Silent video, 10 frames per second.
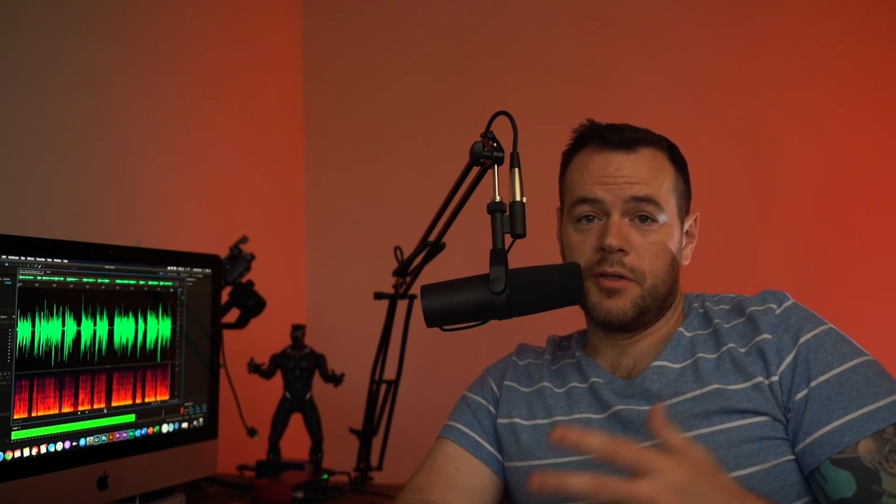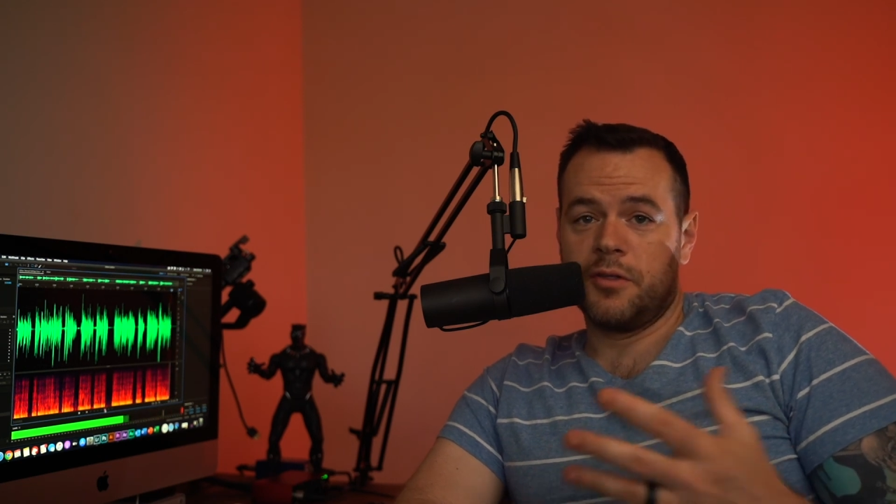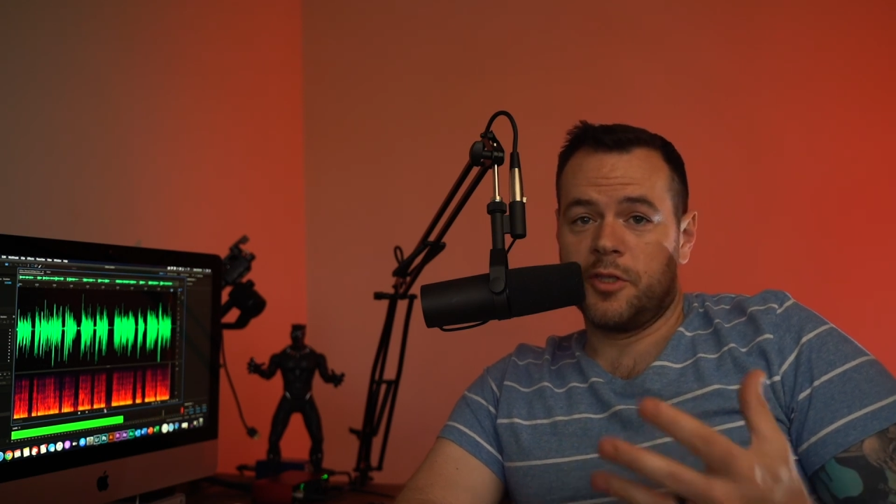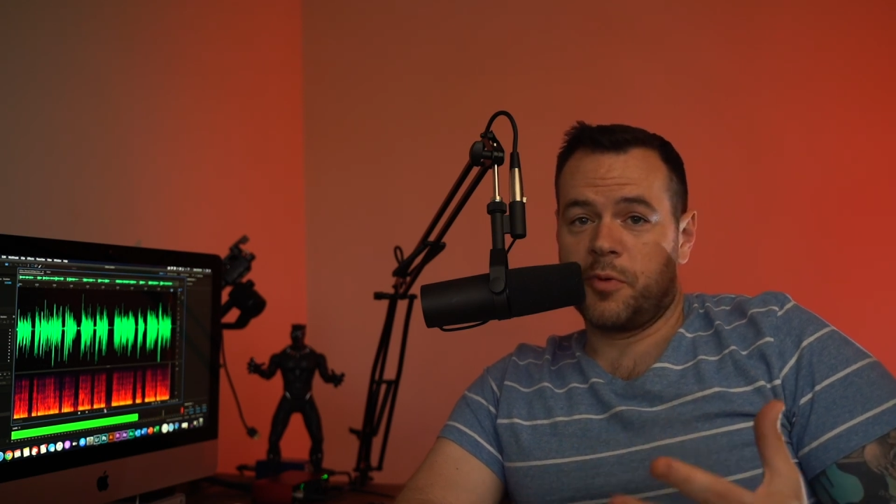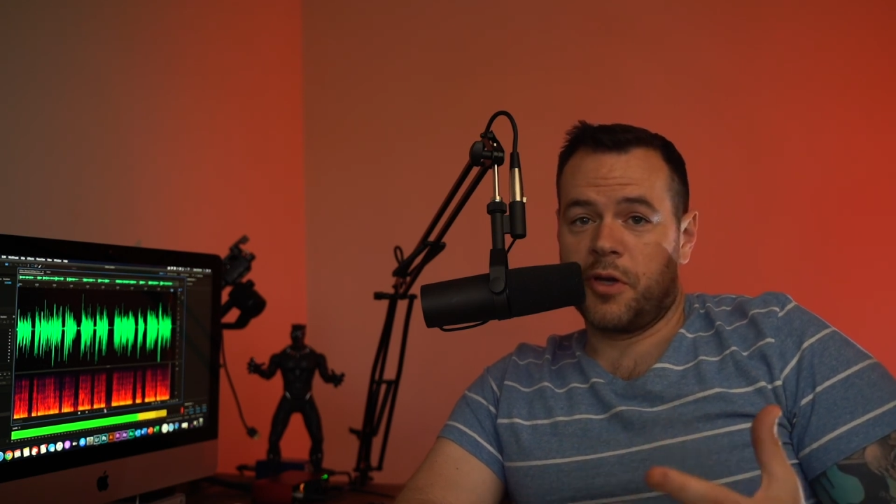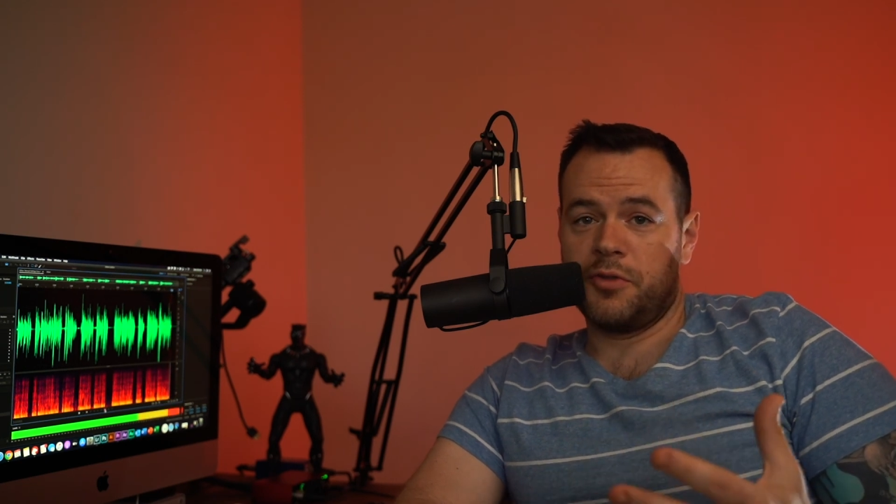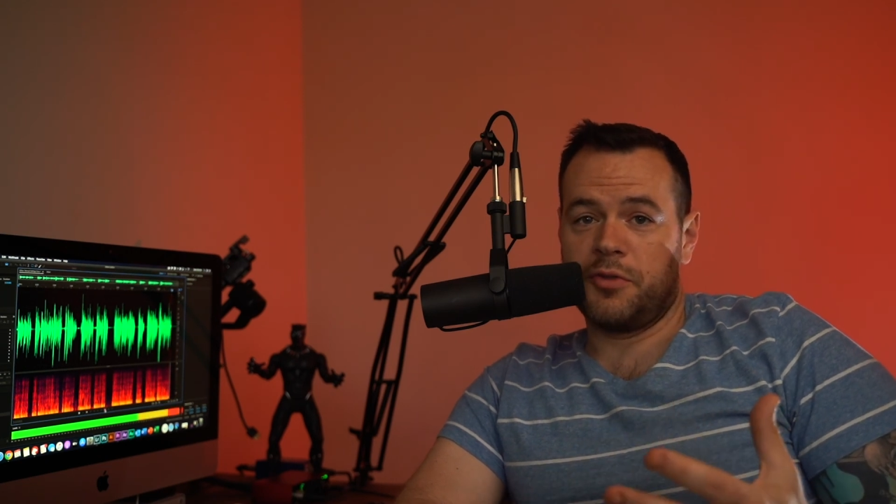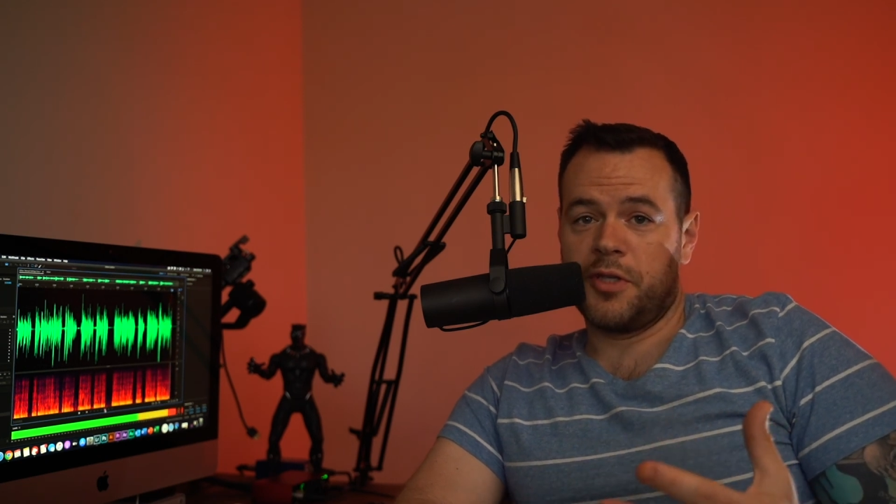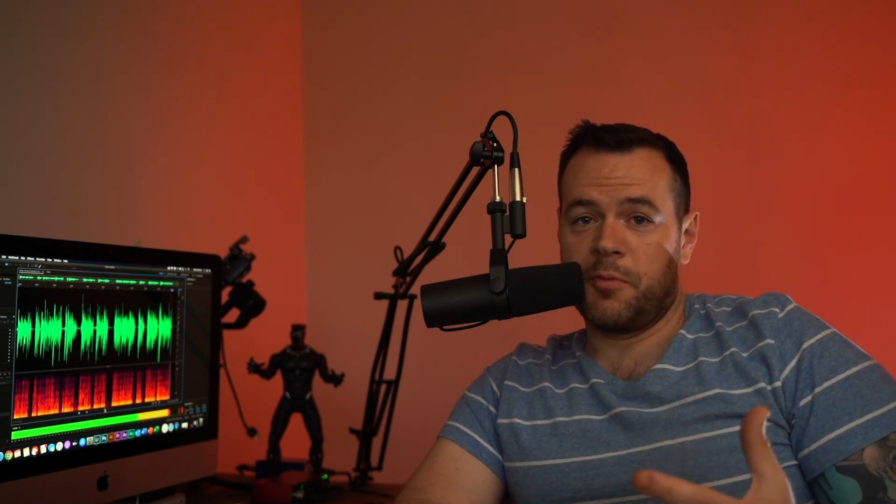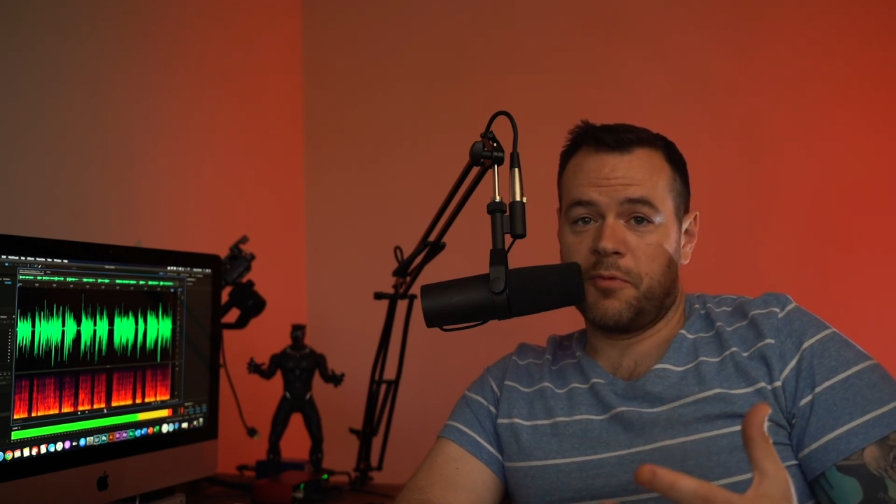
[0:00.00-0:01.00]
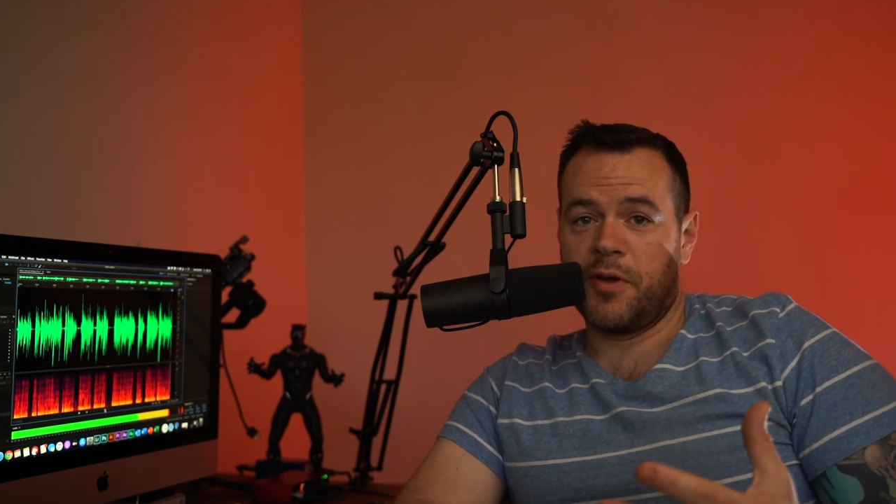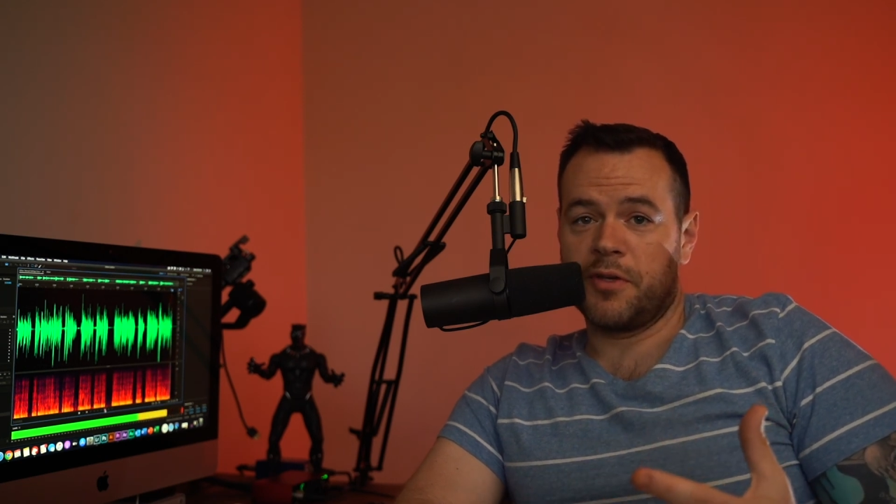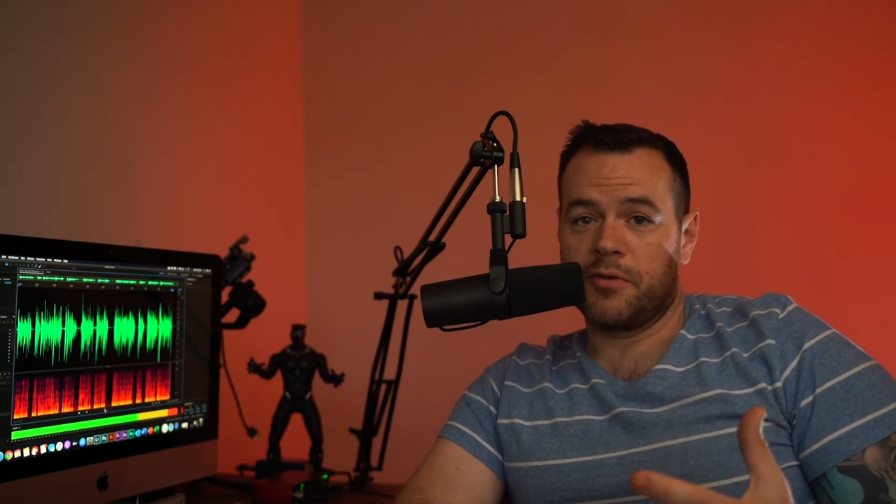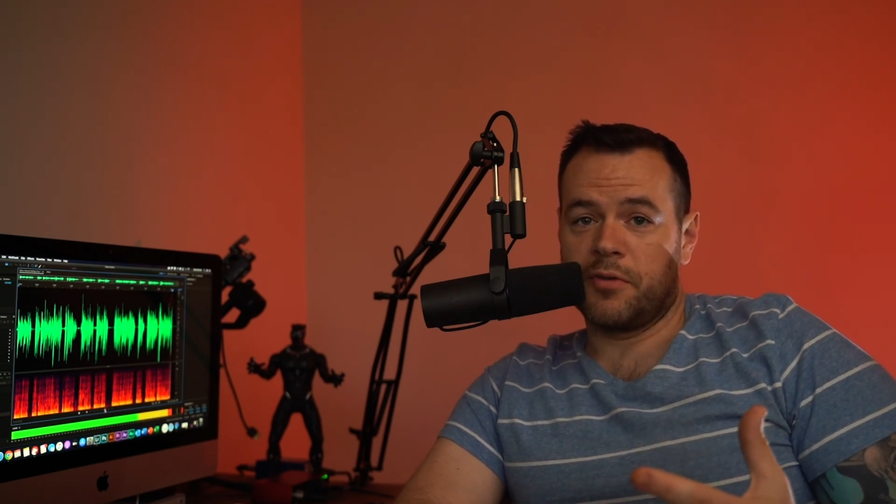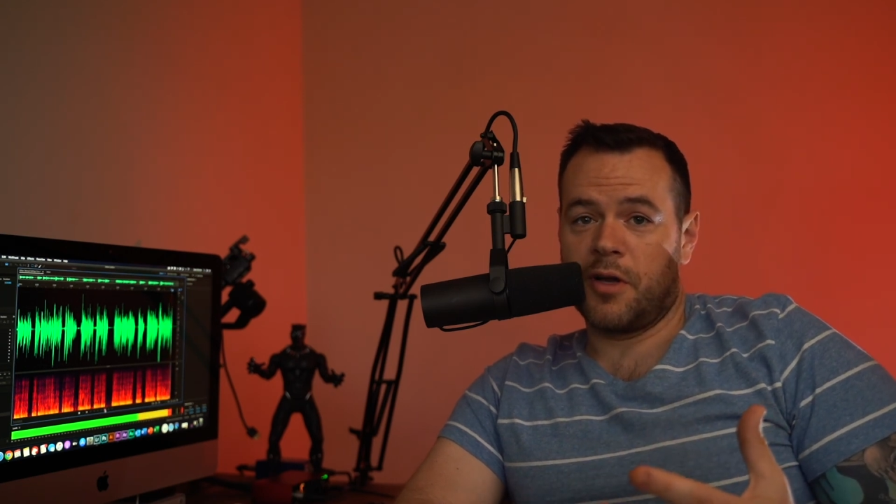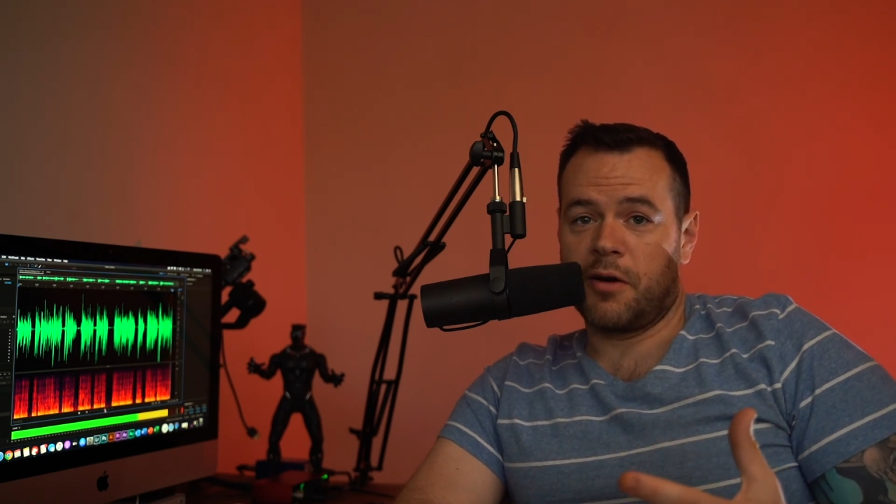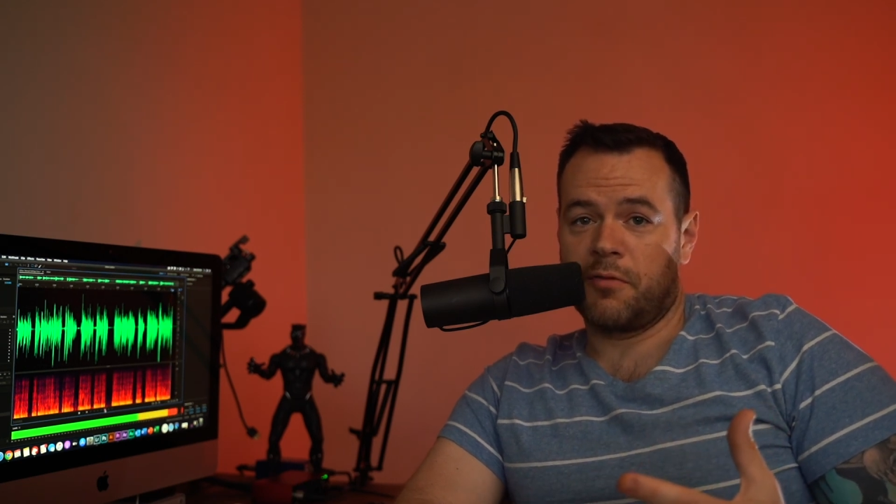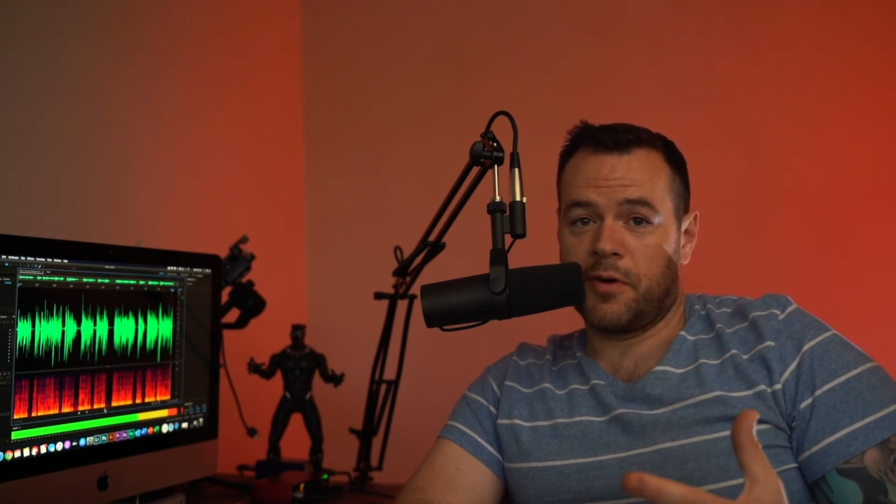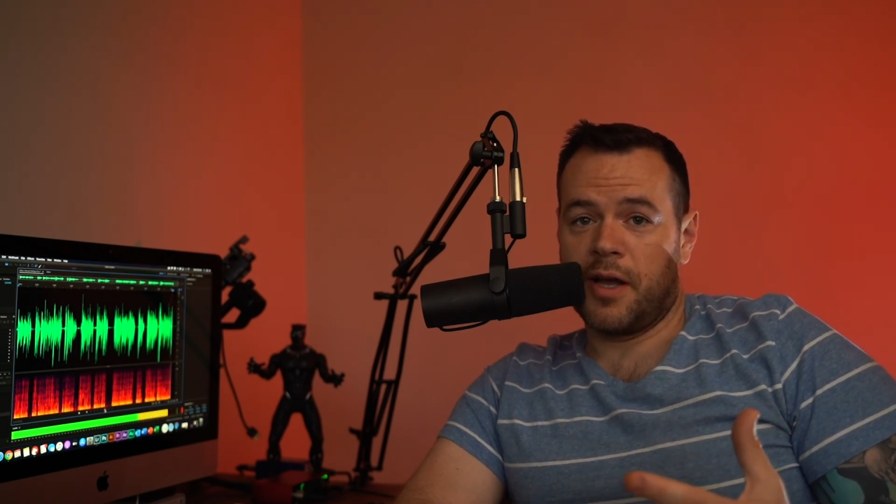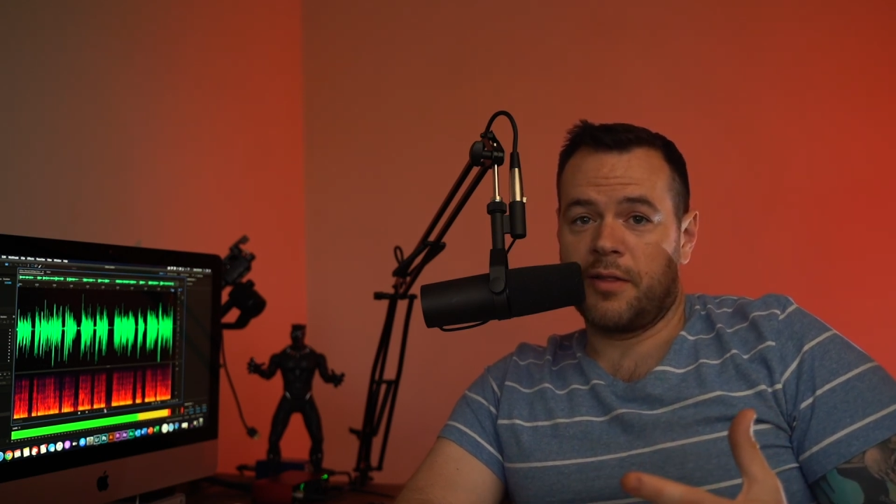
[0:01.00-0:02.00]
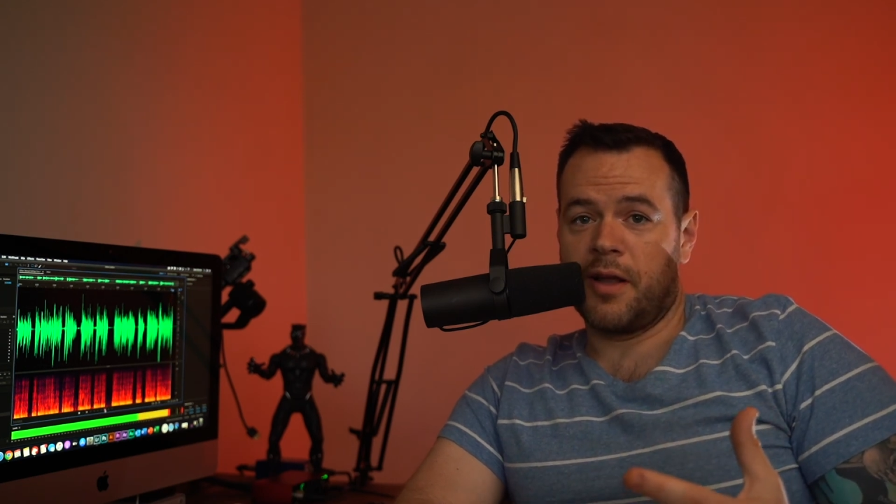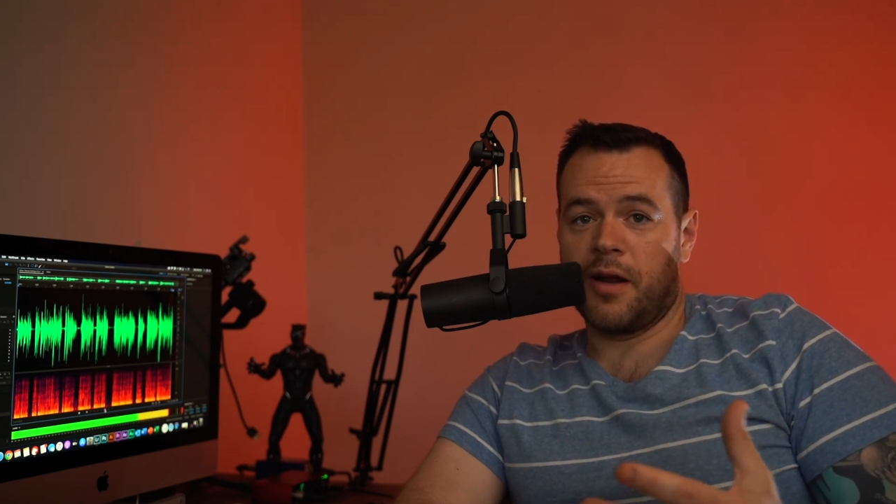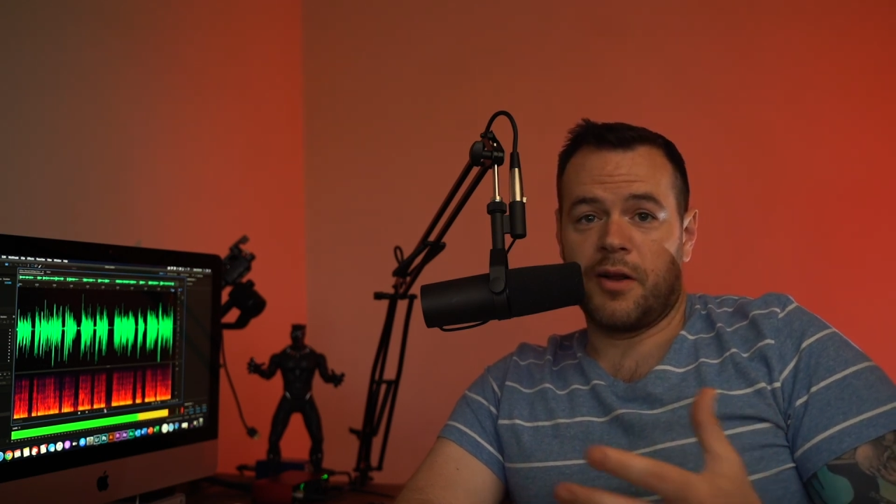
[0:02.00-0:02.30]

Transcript: just because you see a professional photographer out there